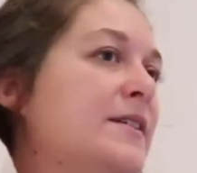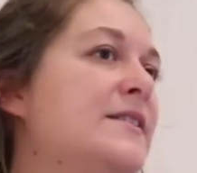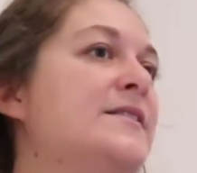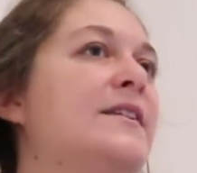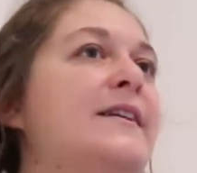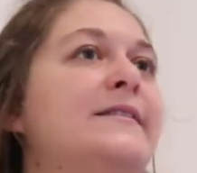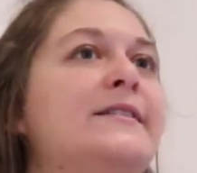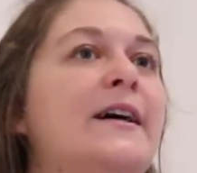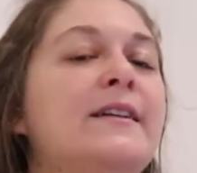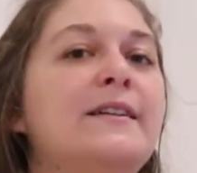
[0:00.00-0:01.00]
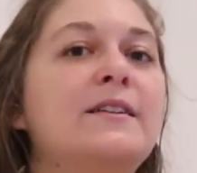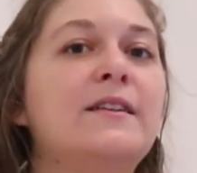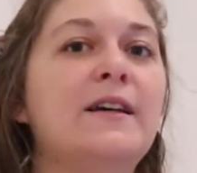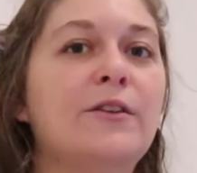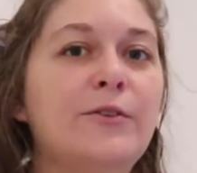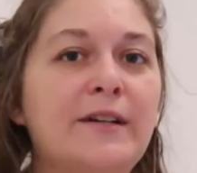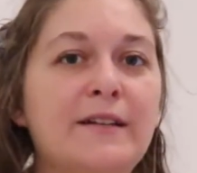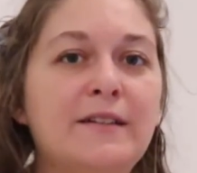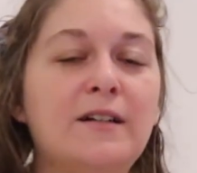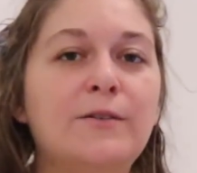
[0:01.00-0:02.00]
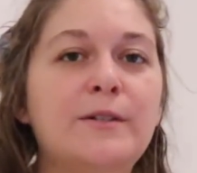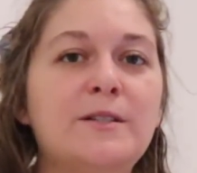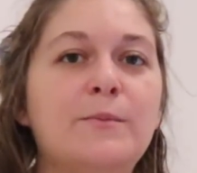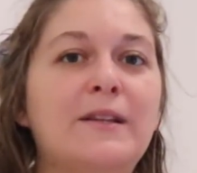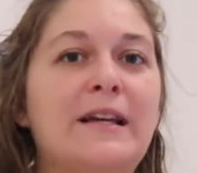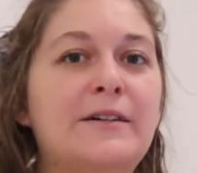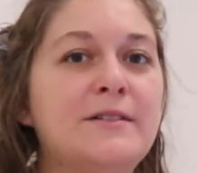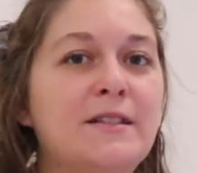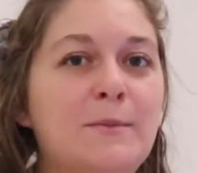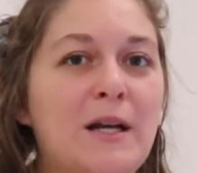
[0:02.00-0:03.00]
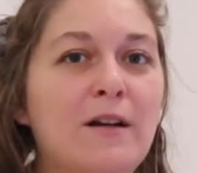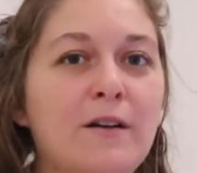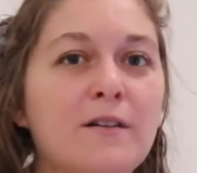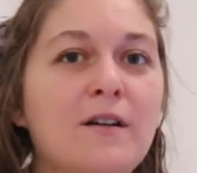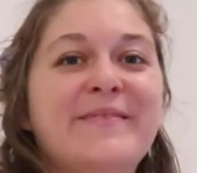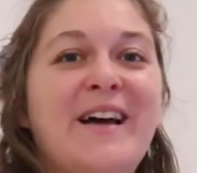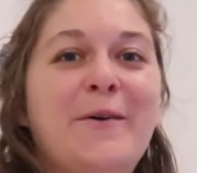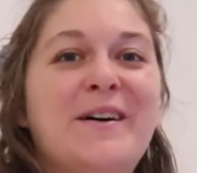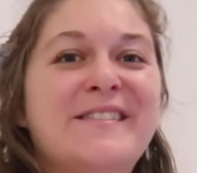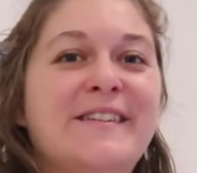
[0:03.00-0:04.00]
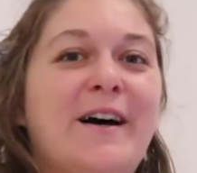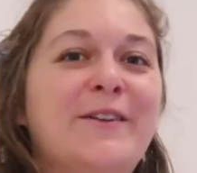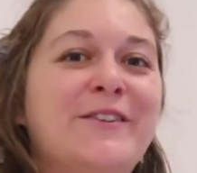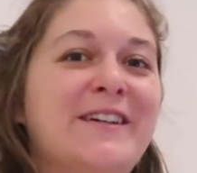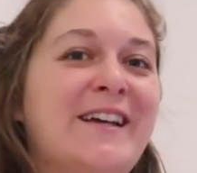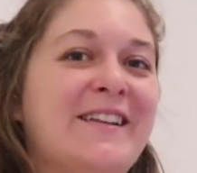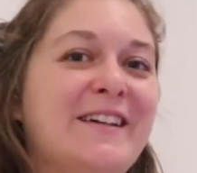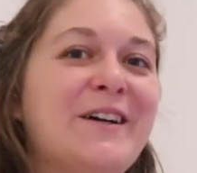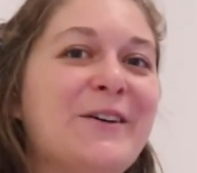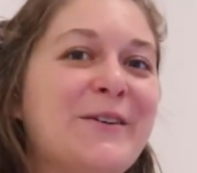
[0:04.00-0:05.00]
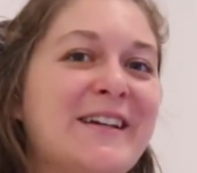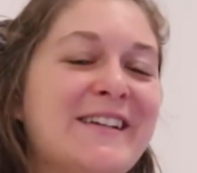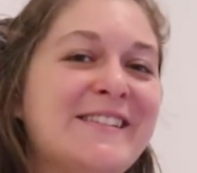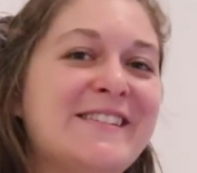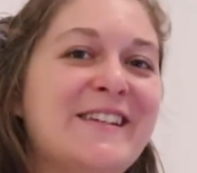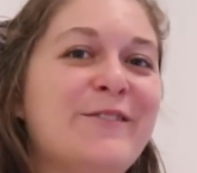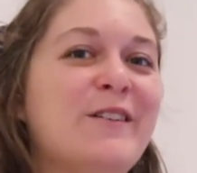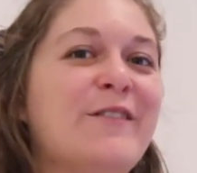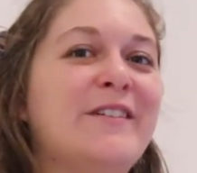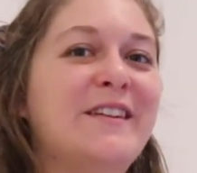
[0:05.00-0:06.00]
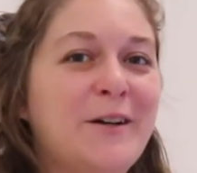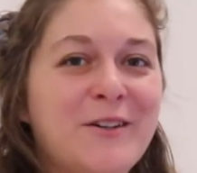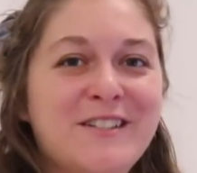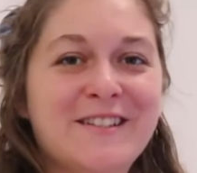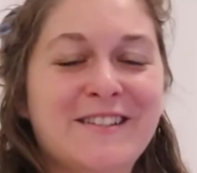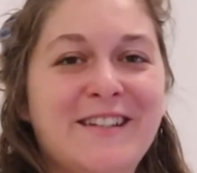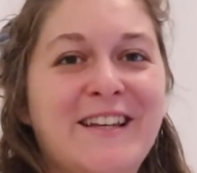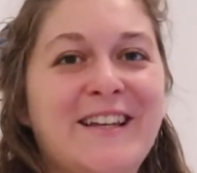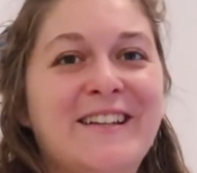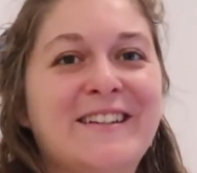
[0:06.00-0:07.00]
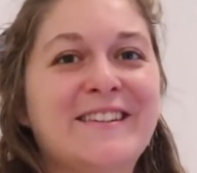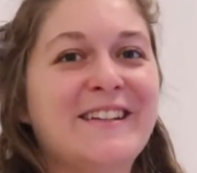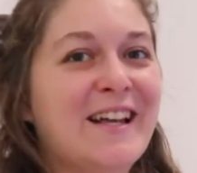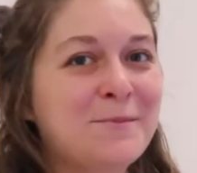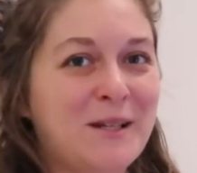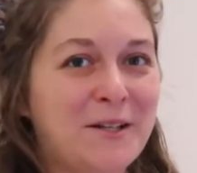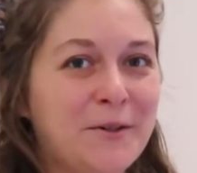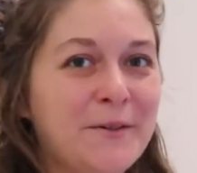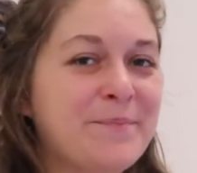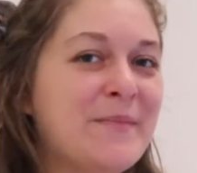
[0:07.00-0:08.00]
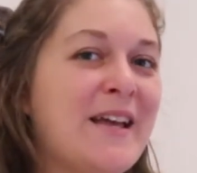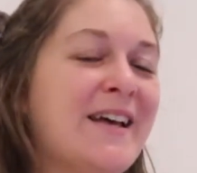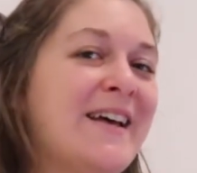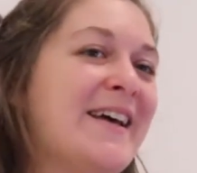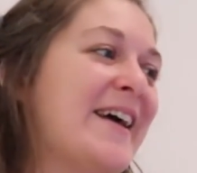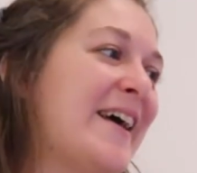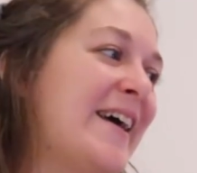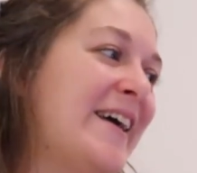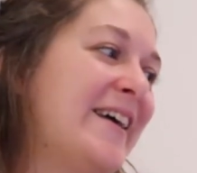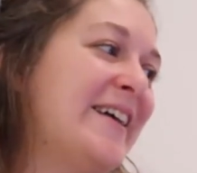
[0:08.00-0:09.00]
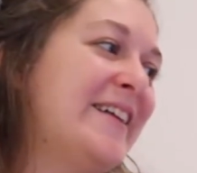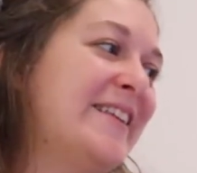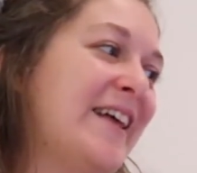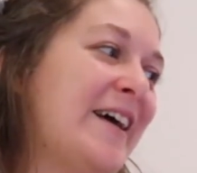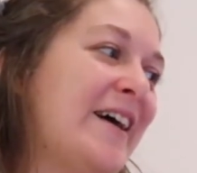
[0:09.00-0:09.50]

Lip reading: it's not exactly the other categories, but they're similar. That was all the categories. If you have any questions, again, let me know. And